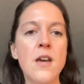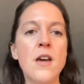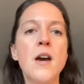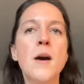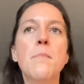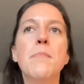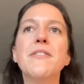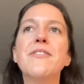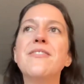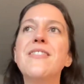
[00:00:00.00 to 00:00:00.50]

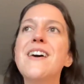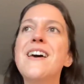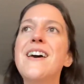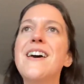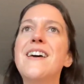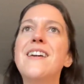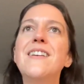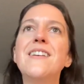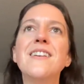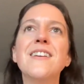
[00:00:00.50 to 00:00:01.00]
But
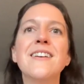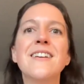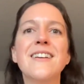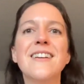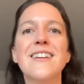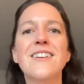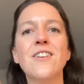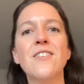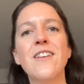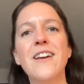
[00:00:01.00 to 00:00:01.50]
then
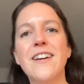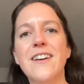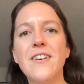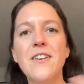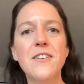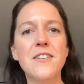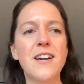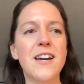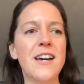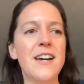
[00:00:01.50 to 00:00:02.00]
you're like,
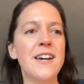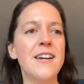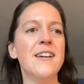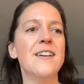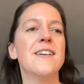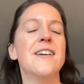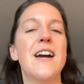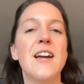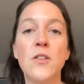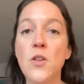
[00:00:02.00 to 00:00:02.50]
okay,
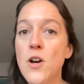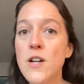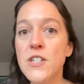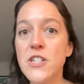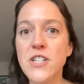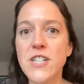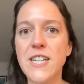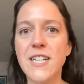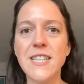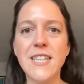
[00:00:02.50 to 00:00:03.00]
I
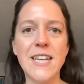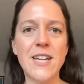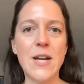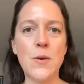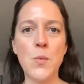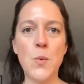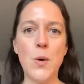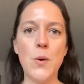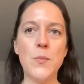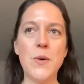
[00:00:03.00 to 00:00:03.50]
launched it. Like,
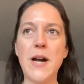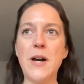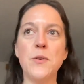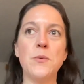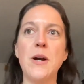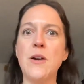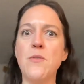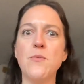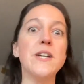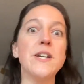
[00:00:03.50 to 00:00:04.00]
how
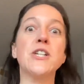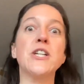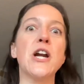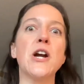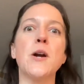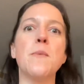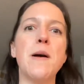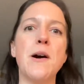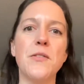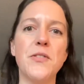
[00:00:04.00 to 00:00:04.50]
do I
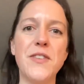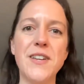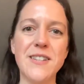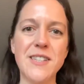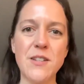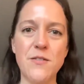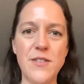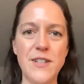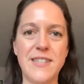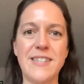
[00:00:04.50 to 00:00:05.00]
reshare about
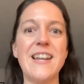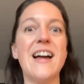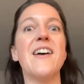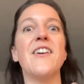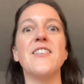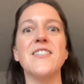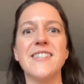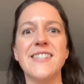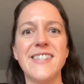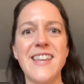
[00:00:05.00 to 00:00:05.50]
this if it's not
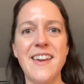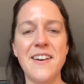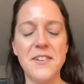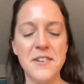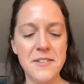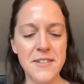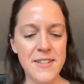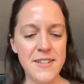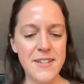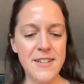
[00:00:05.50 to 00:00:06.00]
on
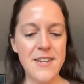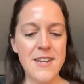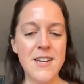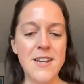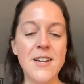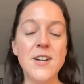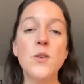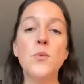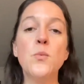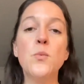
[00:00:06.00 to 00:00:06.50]
sale?
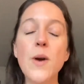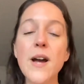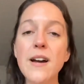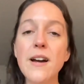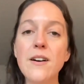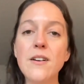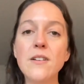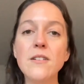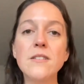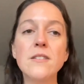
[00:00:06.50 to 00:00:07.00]

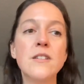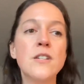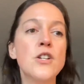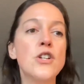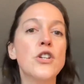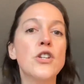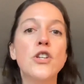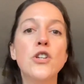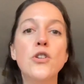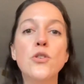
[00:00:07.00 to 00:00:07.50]
Well,
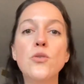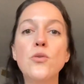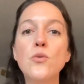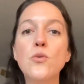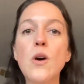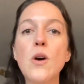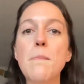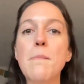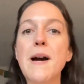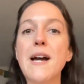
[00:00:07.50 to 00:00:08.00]

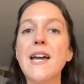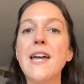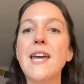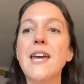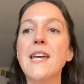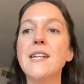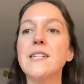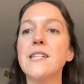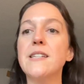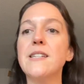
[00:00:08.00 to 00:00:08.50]
you
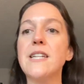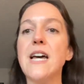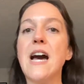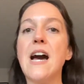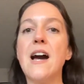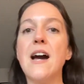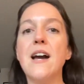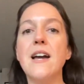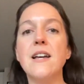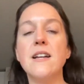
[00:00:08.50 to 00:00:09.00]
might
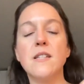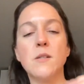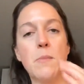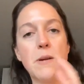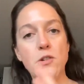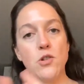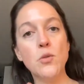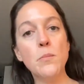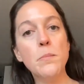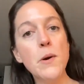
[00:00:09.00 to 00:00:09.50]
tie a
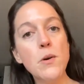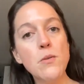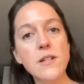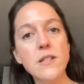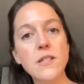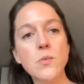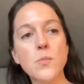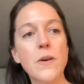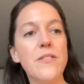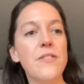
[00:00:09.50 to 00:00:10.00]
special
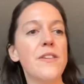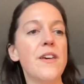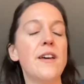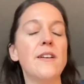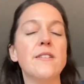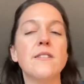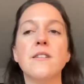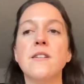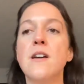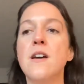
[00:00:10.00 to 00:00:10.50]
bonus with
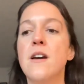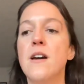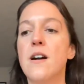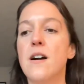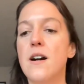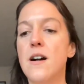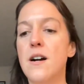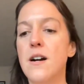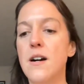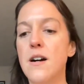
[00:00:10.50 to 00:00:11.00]
it.
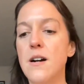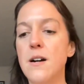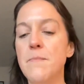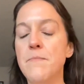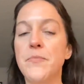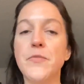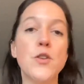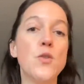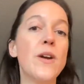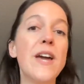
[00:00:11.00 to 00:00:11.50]

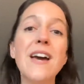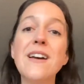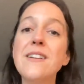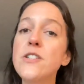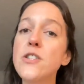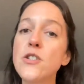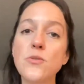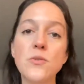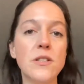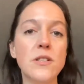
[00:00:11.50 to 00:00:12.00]
You
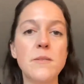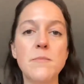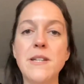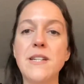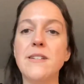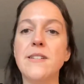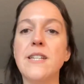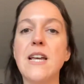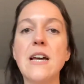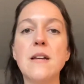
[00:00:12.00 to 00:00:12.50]
can do a
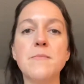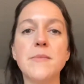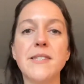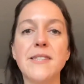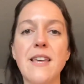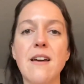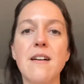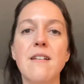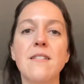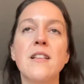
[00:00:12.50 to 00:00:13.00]
limited time
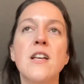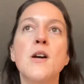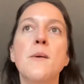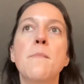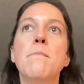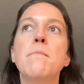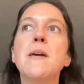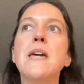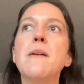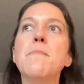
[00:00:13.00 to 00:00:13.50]
sale.
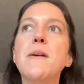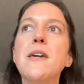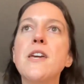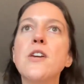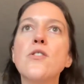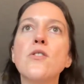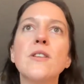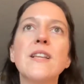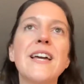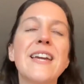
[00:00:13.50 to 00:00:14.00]
Maybe
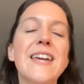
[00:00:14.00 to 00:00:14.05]
you're like,